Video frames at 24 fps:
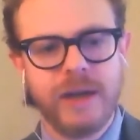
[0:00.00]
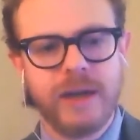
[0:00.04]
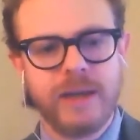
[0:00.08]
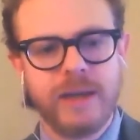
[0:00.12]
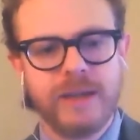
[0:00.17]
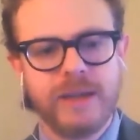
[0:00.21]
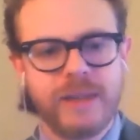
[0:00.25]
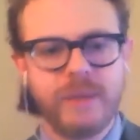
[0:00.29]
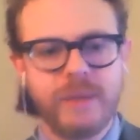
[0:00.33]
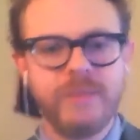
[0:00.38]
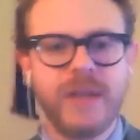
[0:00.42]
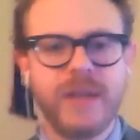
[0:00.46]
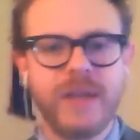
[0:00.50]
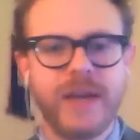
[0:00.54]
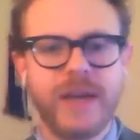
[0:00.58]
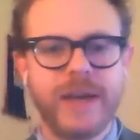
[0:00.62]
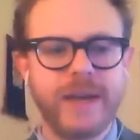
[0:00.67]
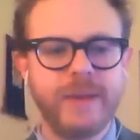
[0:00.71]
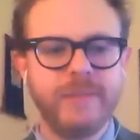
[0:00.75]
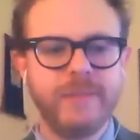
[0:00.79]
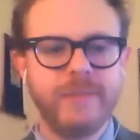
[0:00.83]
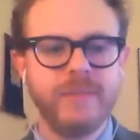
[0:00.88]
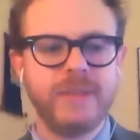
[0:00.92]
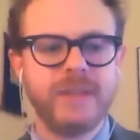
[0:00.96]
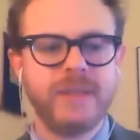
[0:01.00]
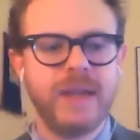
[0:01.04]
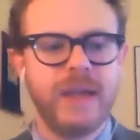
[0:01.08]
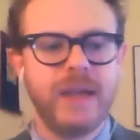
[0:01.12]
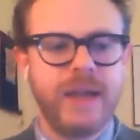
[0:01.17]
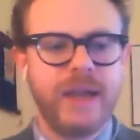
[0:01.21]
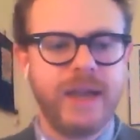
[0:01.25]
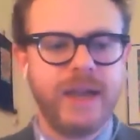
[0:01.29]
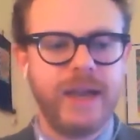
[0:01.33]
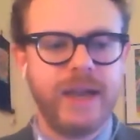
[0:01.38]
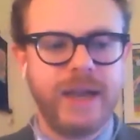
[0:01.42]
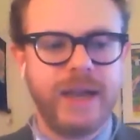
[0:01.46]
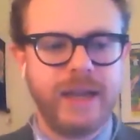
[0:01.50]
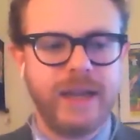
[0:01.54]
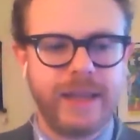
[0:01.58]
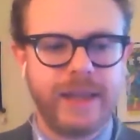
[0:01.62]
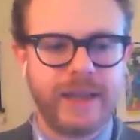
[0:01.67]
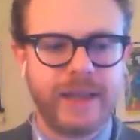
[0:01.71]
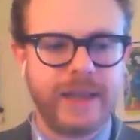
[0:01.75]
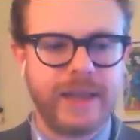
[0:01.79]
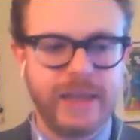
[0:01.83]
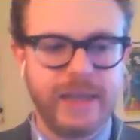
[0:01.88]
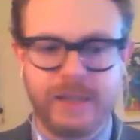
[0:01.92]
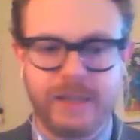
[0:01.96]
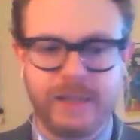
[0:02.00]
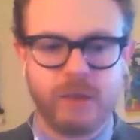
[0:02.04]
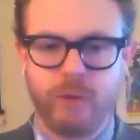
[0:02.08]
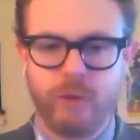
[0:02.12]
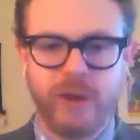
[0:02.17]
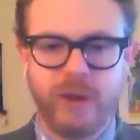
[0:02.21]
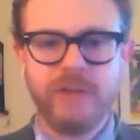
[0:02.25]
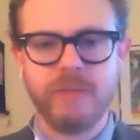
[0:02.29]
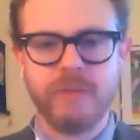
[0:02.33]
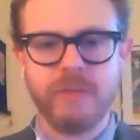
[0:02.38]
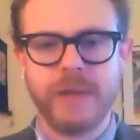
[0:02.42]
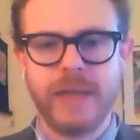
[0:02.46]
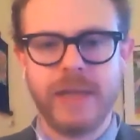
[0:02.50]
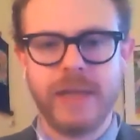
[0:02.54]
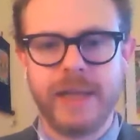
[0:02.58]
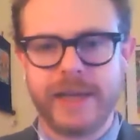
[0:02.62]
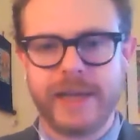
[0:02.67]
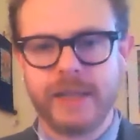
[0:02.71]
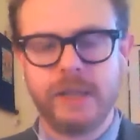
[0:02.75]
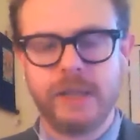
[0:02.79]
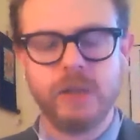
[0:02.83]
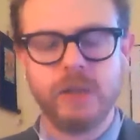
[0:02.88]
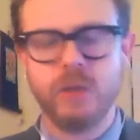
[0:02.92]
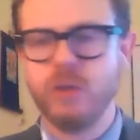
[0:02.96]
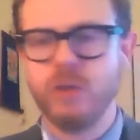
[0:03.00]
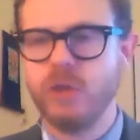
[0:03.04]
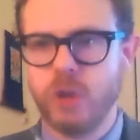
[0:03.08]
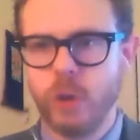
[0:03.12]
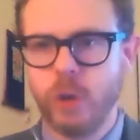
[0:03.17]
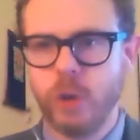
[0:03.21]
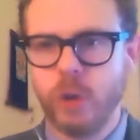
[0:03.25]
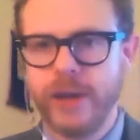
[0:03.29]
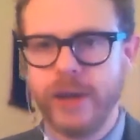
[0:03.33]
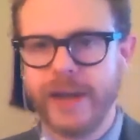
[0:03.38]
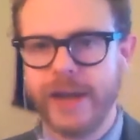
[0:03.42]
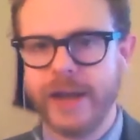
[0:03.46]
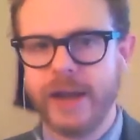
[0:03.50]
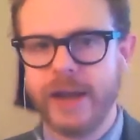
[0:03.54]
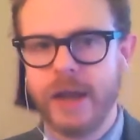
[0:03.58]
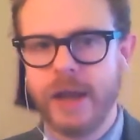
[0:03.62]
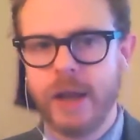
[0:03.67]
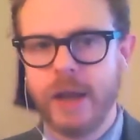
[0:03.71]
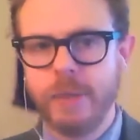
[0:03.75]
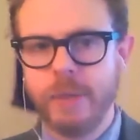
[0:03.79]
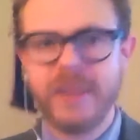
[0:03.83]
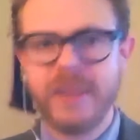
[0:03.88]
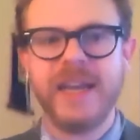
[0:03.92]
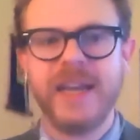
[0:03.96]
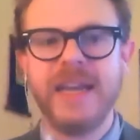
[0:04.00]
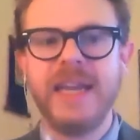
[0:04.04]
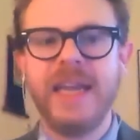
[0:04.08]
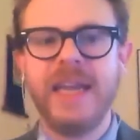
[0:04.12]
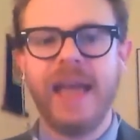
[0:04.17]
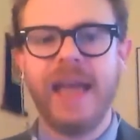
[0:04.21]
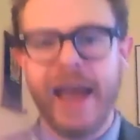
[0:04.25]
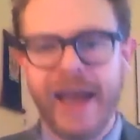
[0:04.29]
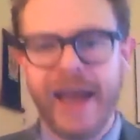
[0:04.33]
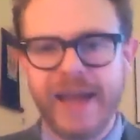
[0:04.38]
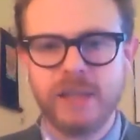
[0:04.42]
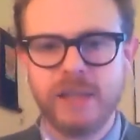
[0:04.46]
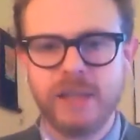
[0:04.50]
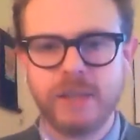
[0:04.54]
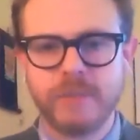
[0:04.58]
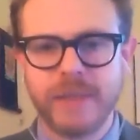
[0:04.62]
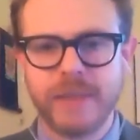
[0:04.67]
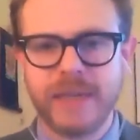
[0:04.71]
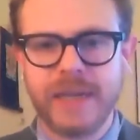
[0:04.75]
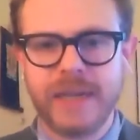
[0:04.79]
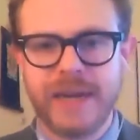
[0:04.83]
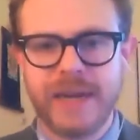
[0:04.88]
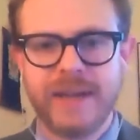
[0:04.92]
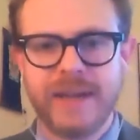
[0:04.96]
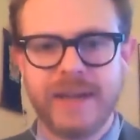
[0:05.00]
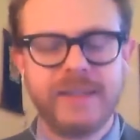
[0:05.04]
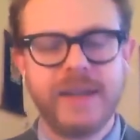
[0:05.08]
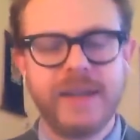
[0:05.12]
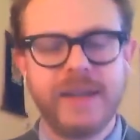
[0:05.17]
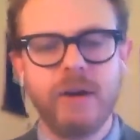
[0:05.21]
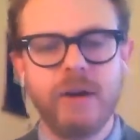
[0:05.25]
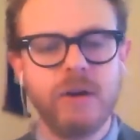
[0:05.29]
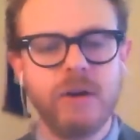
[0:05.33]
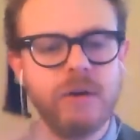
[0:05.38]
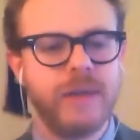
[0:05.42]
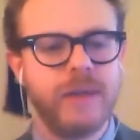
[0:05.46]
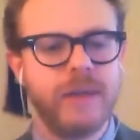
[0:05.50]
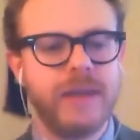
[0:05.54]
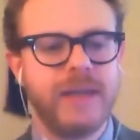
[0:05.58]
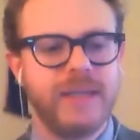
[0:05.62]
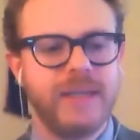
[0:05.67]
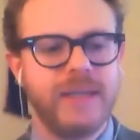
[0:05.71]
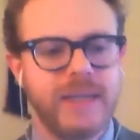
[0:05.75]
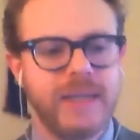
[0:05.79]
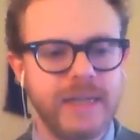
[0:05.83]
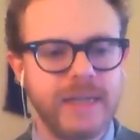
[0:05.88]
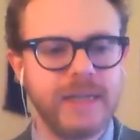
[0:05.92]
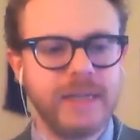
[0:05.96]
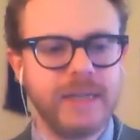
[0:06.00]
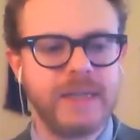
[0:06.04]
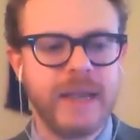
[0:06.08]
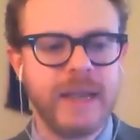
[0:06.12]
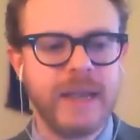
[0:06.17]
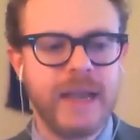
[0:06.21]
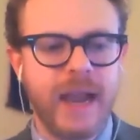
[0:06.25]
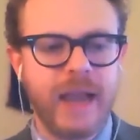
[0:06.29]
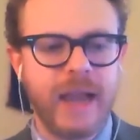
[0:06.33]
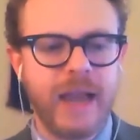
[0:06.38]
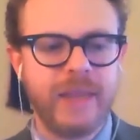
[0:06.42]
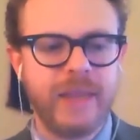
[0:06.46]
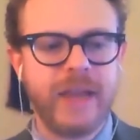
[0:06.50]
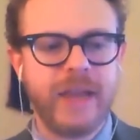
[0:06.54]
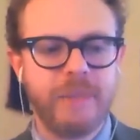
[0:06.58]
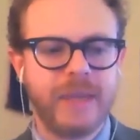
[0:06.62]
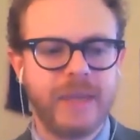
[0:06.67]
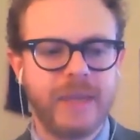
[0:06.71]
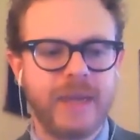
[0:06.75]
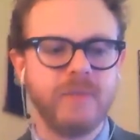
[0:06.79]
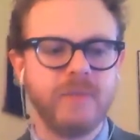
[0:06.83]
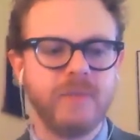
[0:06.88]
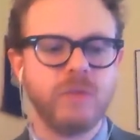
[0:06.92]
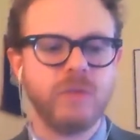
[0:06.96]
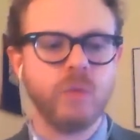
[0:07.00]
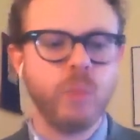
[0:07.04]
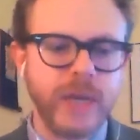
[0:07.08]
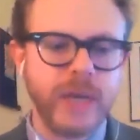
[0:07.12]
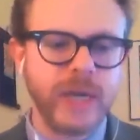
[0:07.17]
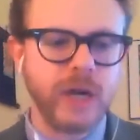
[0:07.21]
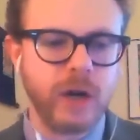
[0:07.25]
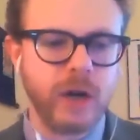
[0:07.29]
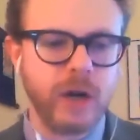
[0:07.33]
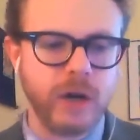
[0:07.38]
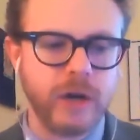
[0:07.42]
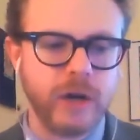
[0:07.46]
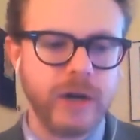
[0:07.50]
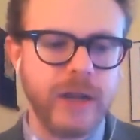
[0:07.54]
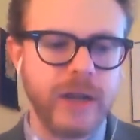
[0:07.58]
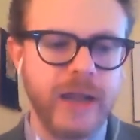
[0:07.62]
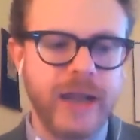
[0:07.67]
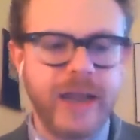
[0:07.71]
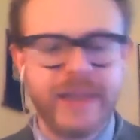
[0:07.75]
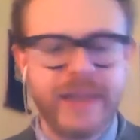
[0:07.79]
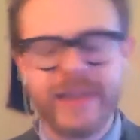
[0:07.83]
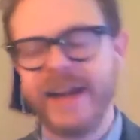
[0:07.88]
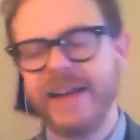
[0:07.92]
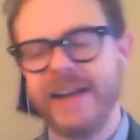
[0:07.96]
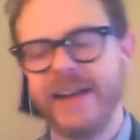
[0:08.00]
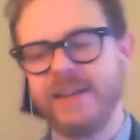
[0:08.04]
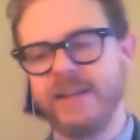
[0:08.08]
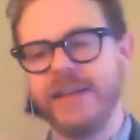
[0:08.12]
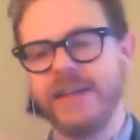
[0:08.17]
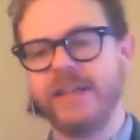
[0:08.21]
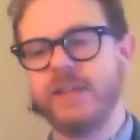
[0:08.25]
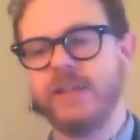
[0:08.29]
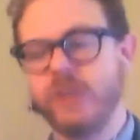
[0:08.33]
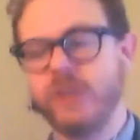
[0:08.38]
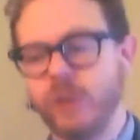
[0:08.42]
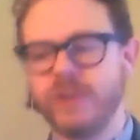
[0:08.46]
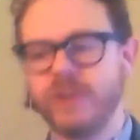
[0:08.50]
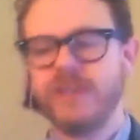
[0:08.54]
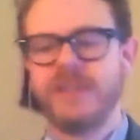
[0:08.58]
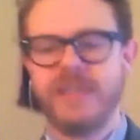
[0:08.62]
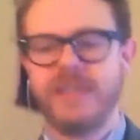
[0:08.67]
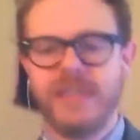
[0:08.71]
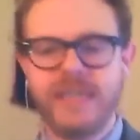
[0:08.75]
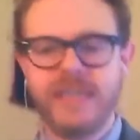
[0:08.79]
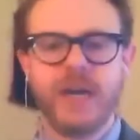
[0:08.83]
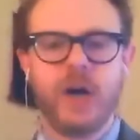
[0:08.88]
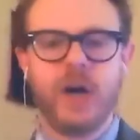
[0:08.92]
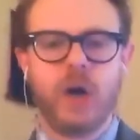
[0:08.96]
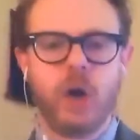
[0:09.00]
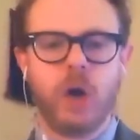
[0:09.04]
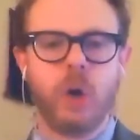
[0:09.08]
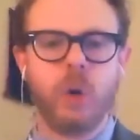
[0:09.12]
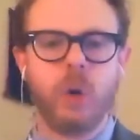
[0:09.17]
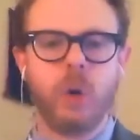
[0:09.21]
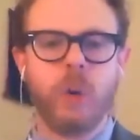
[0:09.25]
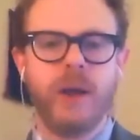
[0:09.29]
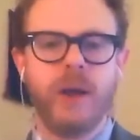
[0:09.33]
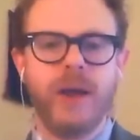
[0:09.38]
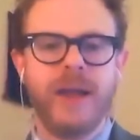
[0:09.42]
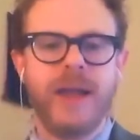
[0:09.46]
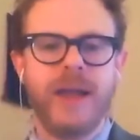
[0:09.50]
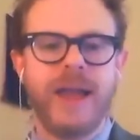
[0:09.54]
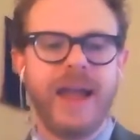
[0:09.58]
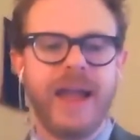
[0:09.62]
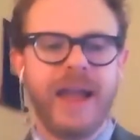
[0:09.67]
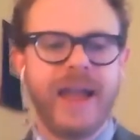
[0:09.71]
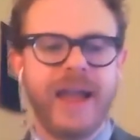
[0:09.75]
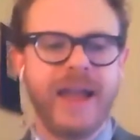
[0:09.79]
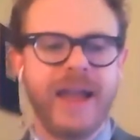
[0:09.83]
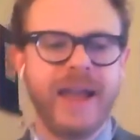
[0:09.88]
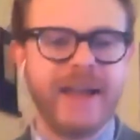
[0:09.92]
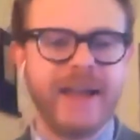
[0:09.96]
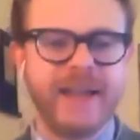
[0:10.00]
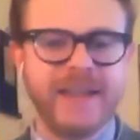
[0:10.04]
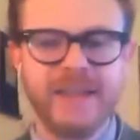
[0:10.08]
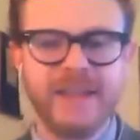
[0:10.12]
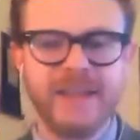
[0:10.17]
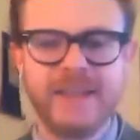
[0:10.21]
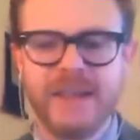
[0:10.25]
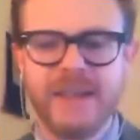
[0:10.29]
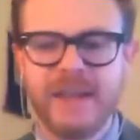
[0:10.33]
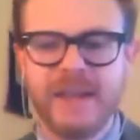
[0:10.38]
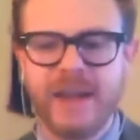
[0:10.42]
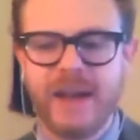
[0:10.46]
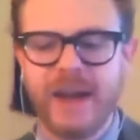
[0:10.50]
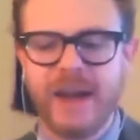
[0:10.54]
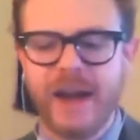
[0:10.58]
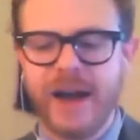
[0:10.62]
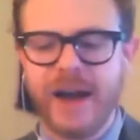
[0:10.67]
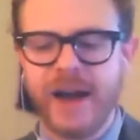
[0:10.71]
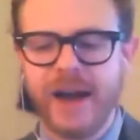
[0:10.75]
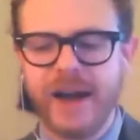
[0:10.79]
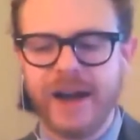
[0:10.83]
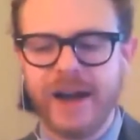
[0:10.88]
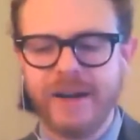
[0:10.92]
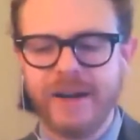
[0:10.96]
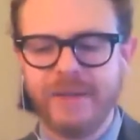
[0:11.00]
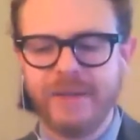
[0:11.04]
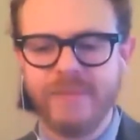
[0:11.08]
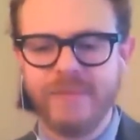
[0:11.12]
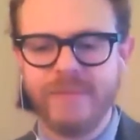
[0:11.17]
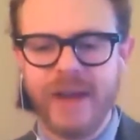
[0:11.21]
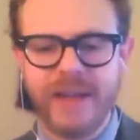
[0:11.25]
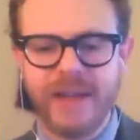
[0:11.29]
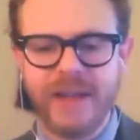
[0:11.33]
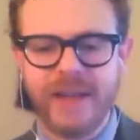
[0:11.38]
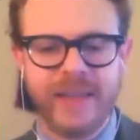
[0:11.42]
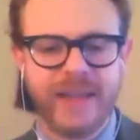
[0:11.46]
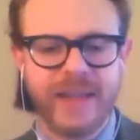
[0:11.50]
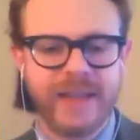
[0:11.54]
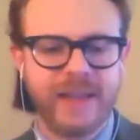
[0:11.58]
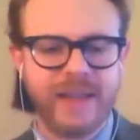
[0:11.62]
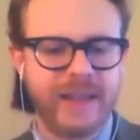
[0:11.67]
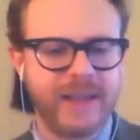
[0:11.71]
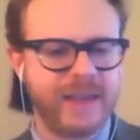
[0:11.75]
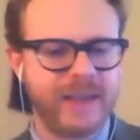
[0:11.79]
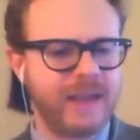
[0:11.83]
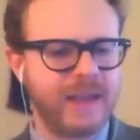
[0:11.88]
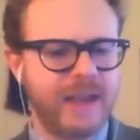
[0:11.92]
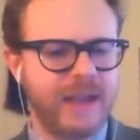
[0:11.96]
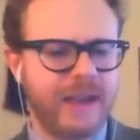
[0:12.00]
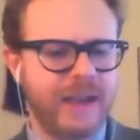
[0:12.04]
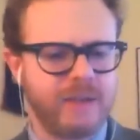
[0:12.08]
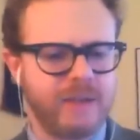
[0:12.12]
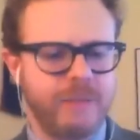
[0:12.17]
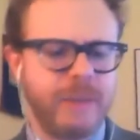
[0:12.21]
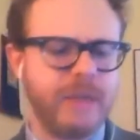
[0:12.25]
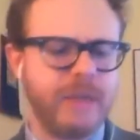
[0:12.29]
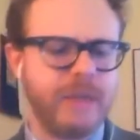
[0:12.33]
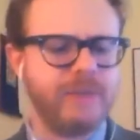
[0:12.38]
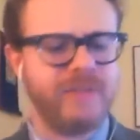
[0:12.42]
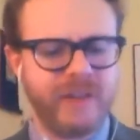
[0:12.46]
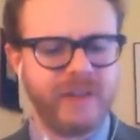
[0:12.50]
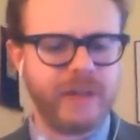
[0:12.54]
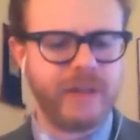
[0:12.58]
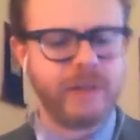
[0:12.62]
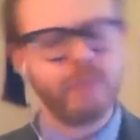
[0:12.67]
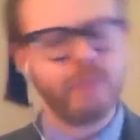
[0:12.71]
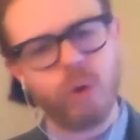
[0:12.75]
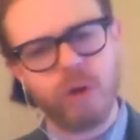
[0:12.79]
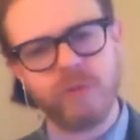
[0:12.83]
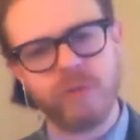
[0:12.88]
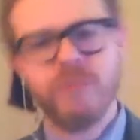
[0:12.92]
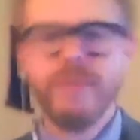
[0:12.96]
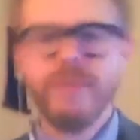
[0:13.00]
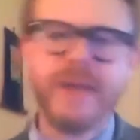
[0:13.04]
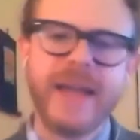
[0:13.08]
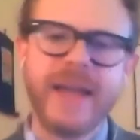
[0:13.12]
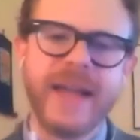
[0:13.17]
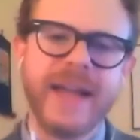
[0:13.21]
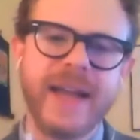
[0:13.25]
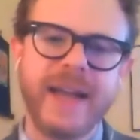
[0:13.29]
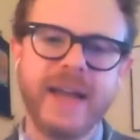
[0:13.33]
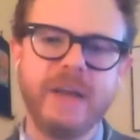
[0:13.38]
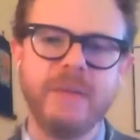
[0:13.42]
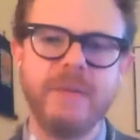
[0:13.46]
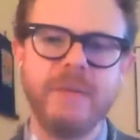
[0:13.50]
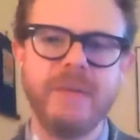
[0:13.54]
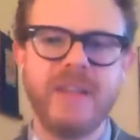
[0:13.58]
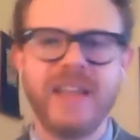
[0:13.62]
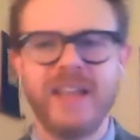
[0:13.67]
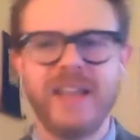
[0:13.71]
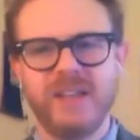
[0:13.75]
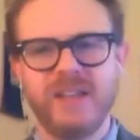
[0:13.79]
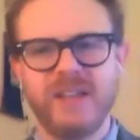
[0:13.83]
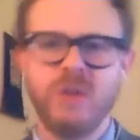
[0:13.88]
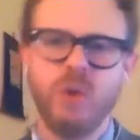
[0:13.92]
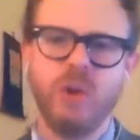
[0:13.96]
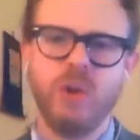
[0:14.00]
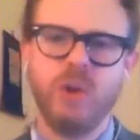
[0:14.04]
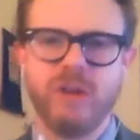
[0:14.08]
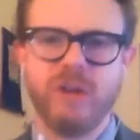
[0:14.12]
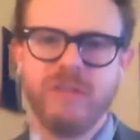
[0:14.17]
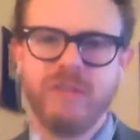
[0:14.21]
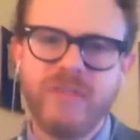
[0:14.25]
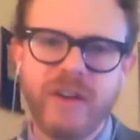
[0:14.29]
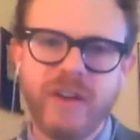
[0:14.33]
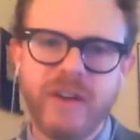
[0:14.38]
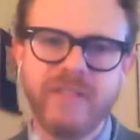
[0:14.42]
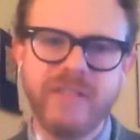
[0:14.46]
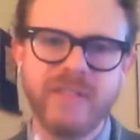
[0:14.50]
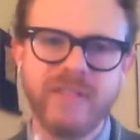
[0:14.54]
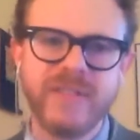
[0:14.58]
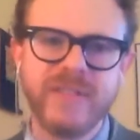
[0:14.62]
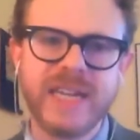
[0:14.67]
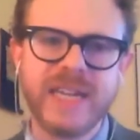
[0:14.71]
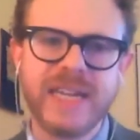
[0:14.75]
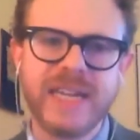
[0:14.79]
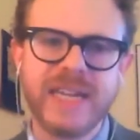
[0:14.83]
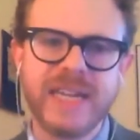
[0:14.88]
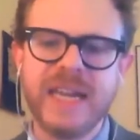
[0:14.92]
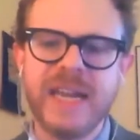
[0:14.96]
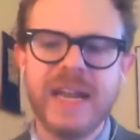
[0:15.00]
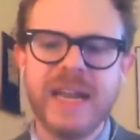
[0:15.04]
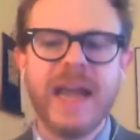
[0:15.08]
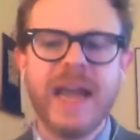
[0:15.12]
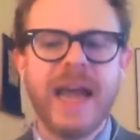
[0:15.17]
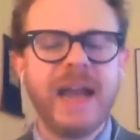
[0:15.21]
sometimes like it's great for me, like I still enjoy it, but then he asks me and I have to tell him that I didn't, and then it becomes weird, and then I have to like soothe his ego and um, and then like I have to make him feel like more of a man. Then it's no longer fun for me.